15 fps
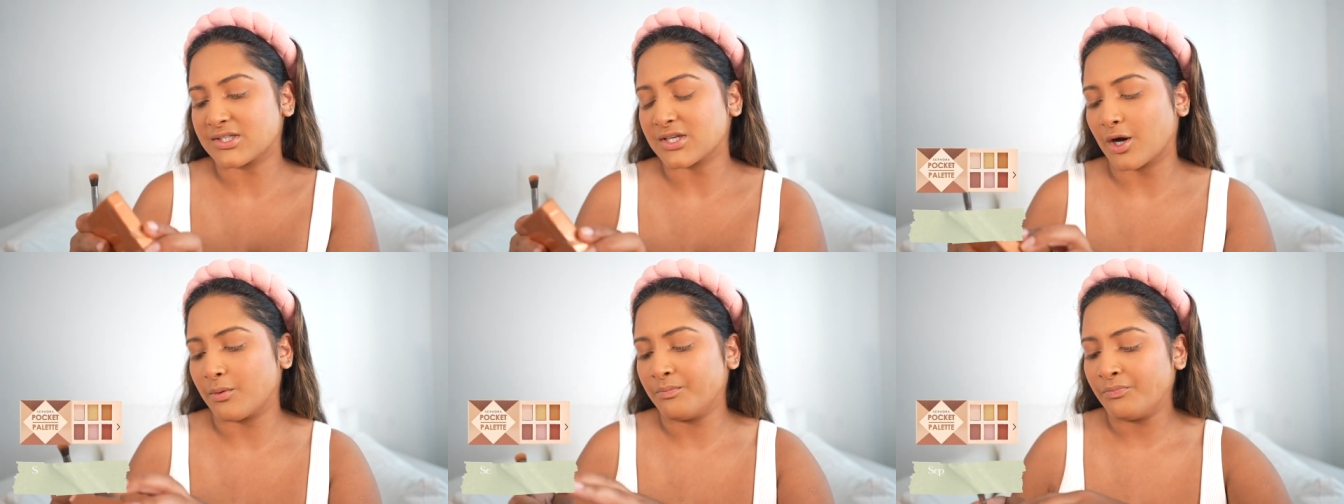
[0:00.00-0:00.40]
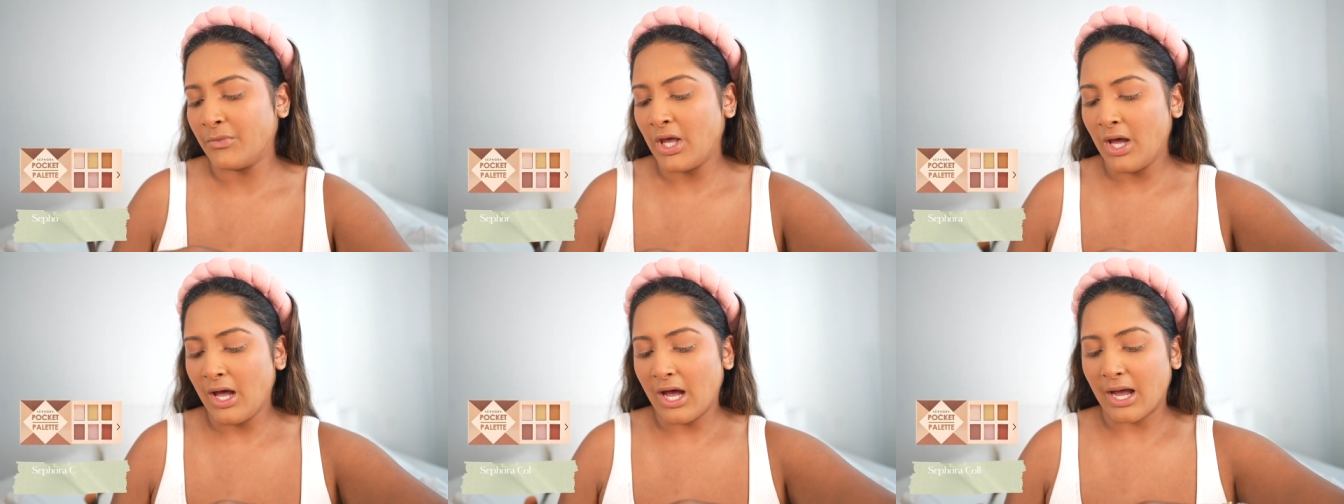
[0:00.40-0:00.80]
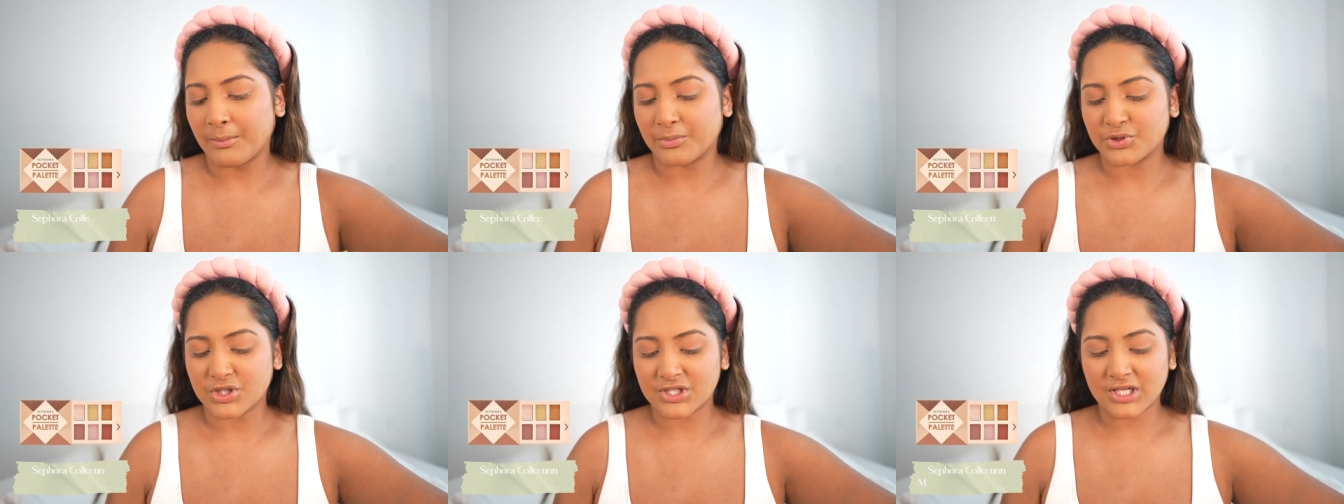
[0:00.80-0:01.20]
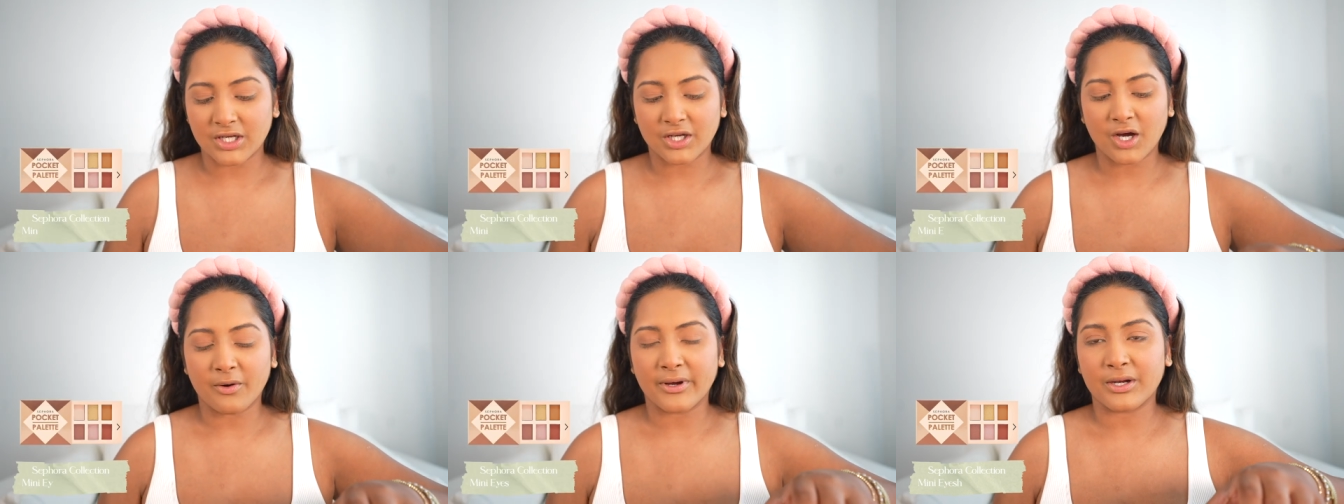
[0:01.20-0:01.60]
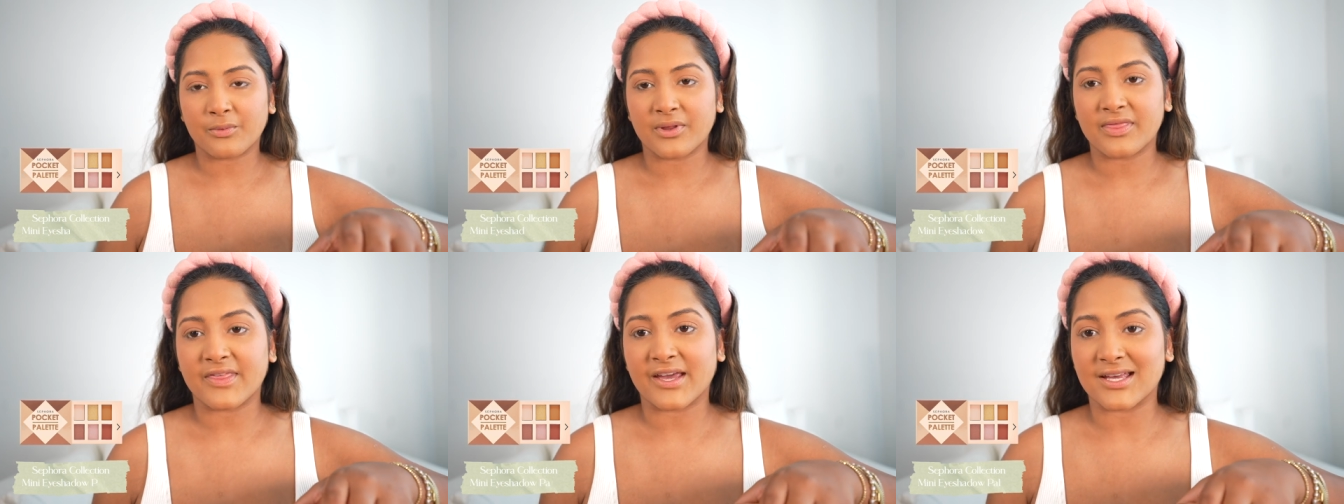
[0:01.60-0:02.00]
So I'm just gonna go in
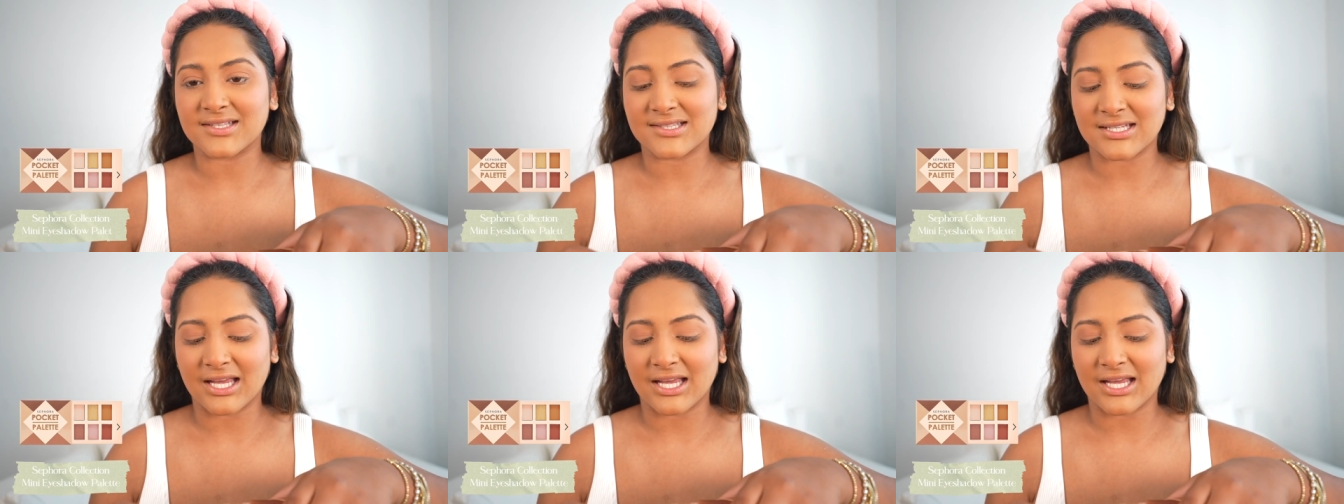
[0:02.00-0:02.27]
with this,